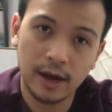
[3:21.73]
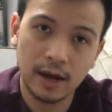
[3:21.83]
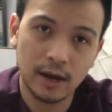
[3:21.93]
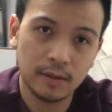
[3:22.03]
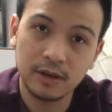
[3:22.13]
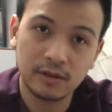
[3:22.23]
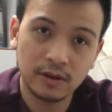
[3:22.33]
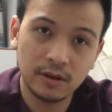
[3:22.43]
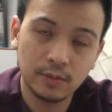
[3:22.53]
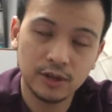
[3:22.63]

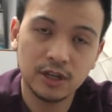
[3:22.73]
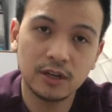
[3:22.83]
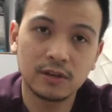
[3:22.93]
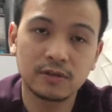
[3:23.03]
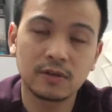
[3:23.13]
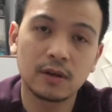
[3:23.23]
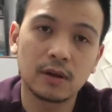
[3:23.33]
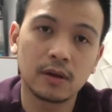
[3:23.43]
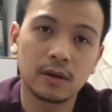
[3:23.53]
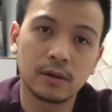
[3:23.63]
MET, which is
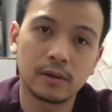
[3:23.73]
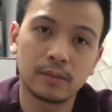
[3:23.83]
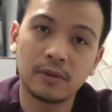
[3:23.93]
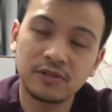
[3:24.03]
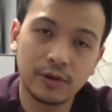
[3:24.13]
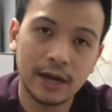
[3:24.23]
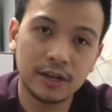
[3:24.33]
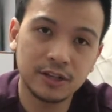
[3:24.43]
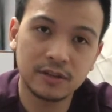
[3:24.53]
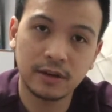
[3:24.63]
muscle energy
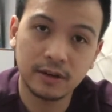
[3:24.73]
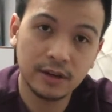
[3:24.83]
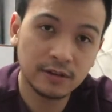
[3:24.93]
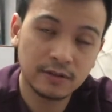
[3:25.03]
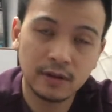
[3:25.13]
technique,